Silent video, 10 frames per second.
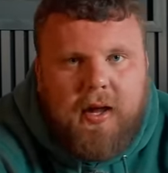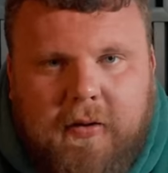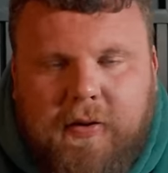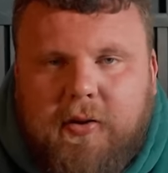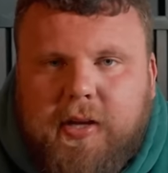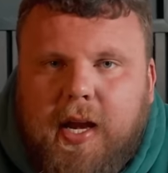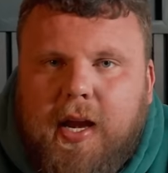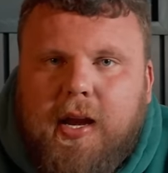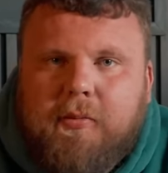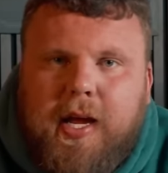failed it and
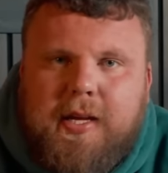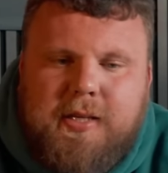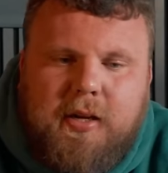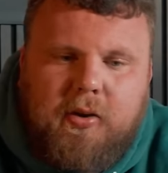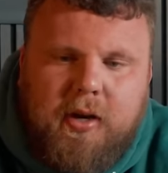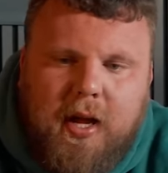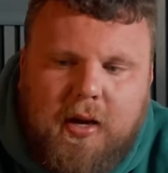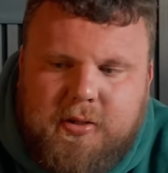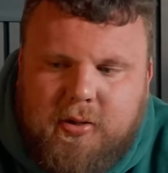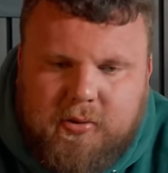ended up getting zero on the
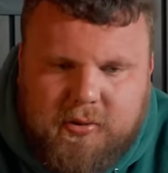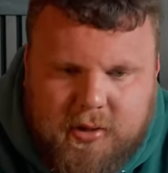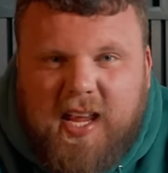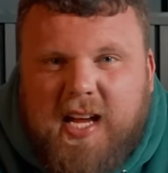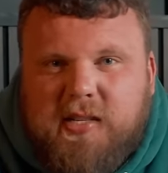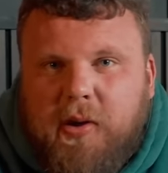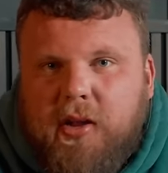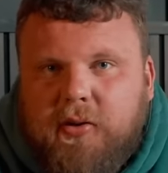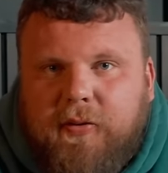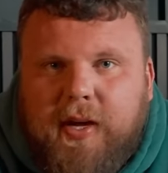Atlas Stones. Yeah, it's one of
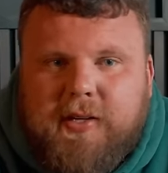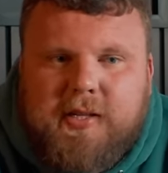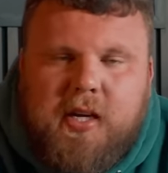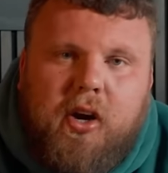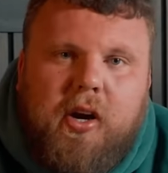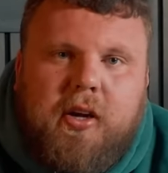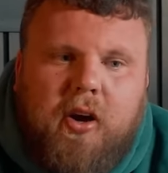those things, it's a learning